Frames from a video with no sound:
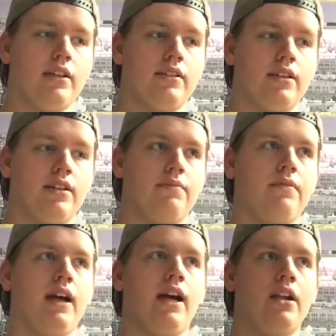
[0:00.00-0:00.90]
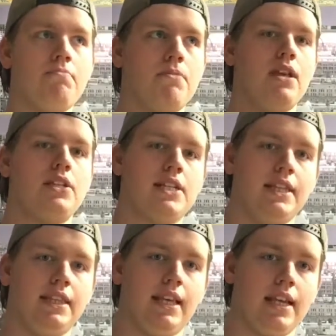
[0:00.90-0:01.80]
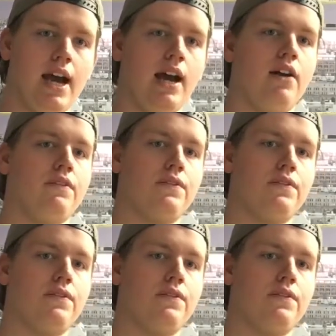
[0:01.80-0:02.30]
The animation they have